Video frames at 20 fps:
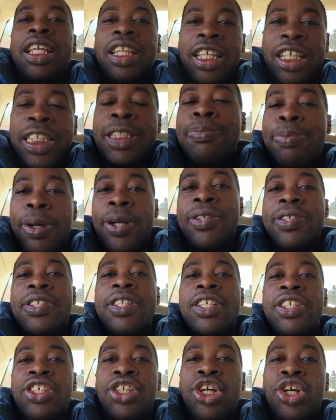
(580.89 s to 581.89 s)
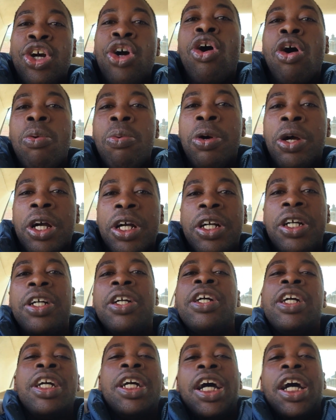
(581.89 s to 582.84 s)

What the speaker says: is your co-worker,